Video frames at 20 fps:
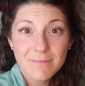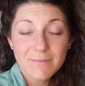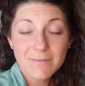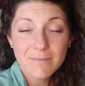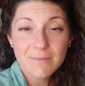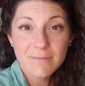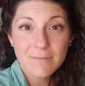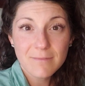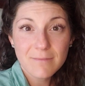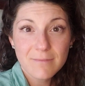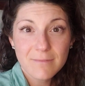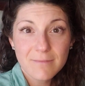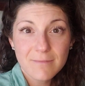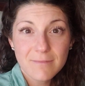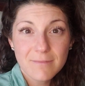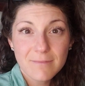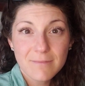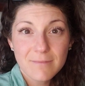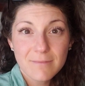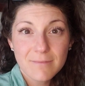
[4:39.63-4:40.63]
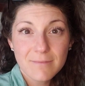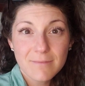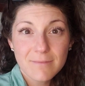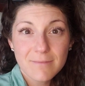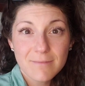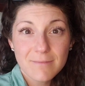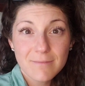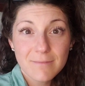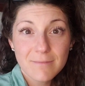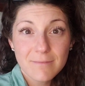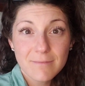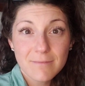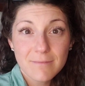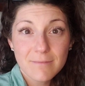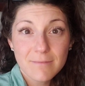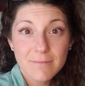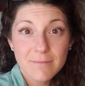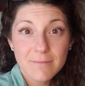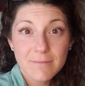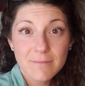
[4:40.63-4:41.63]

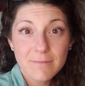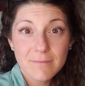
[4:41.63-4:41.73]
(silence)